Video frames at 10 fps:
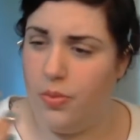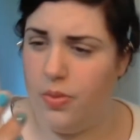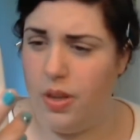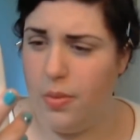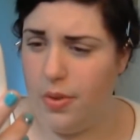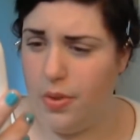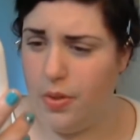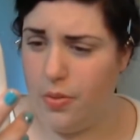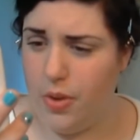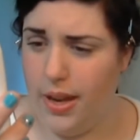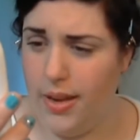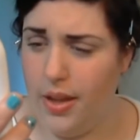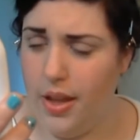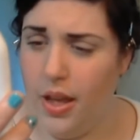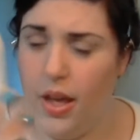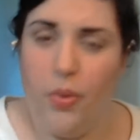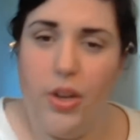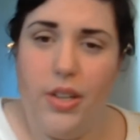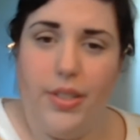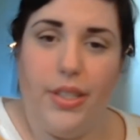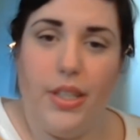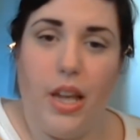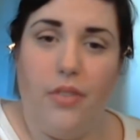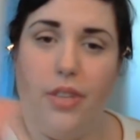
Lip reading: number 3. What is this? Kind of like a